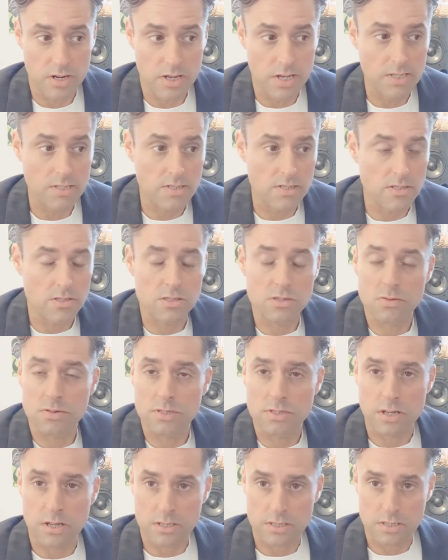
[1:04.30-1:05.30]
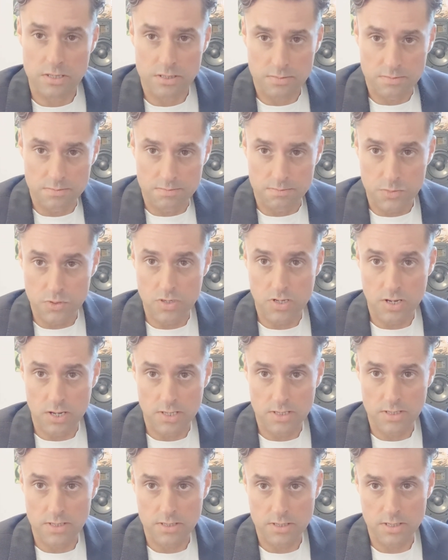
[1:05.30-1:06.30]
license. So I started a music
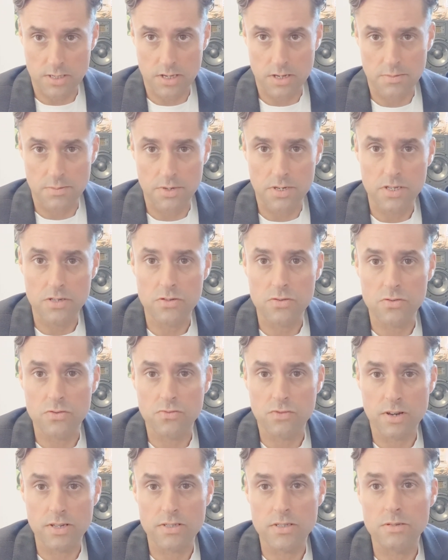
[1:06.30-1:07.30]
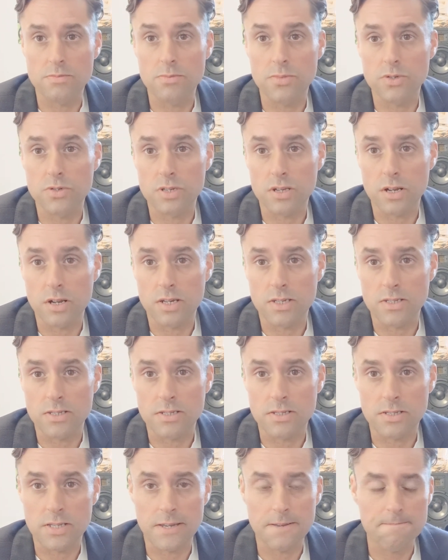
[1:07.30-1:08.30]
licensing company called Resonant Music
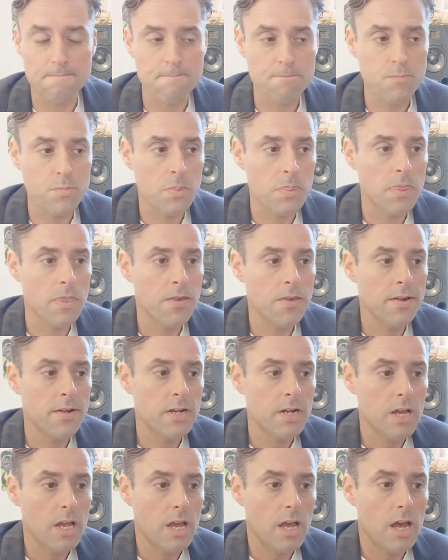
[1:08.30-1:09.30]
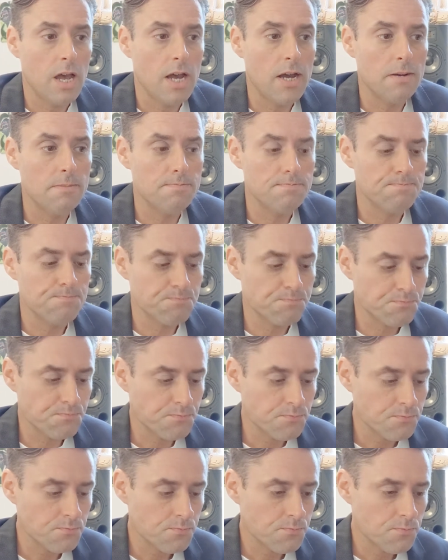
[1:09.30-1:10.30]
Licensing.
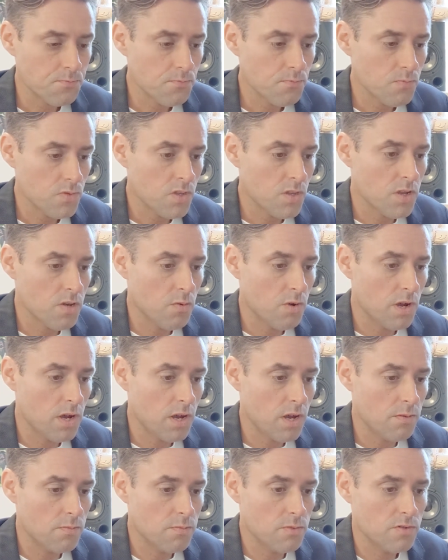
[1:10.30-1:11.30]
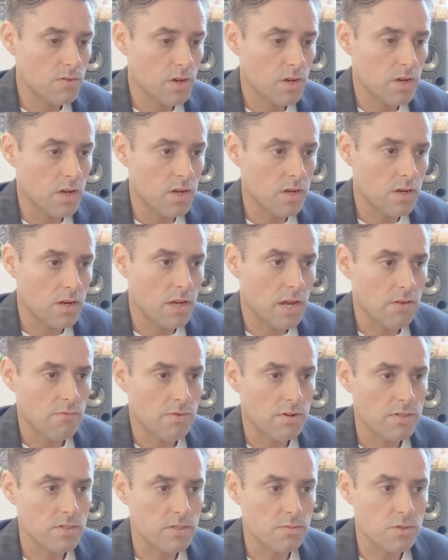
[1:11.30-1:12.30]
At
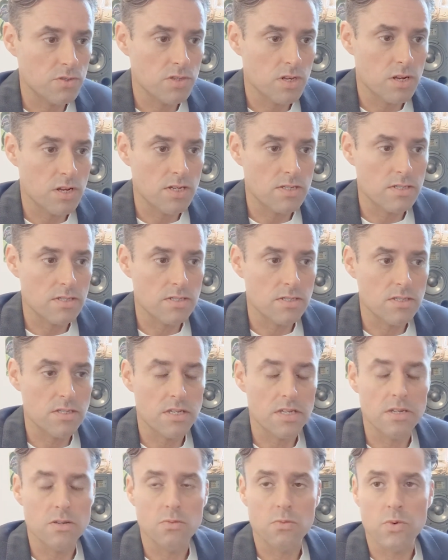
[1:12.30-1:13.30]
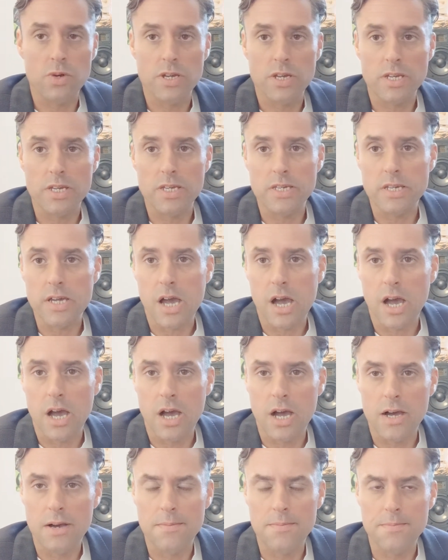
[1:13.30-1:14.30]
Resonant Music Licensing, we
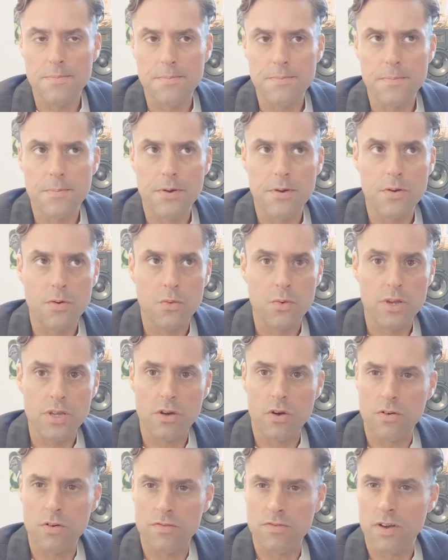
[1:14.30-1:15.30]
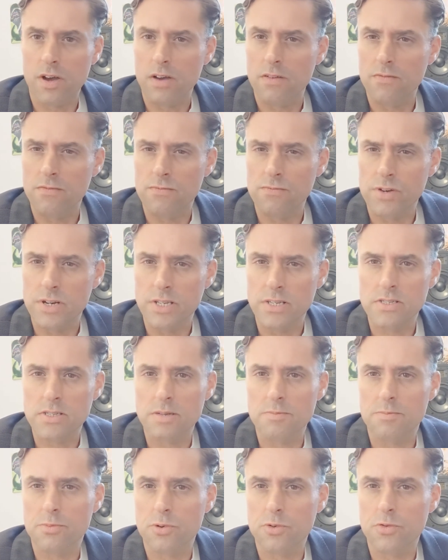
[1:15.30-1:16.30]
offer a really
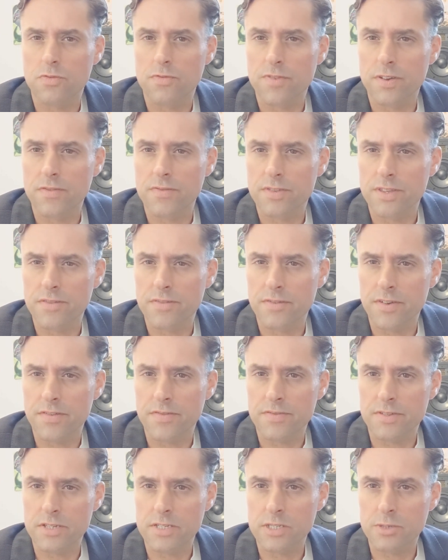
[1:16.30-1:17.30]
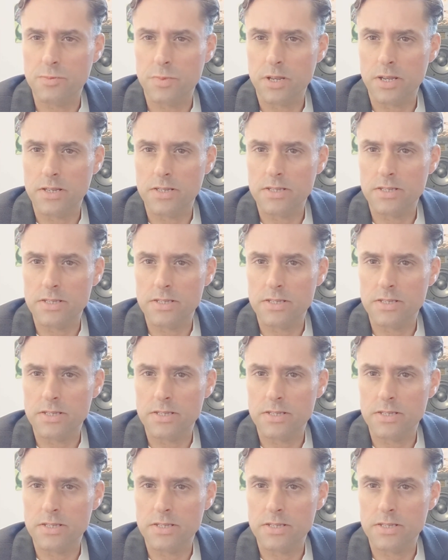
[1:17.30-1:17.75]
simple 50-50 split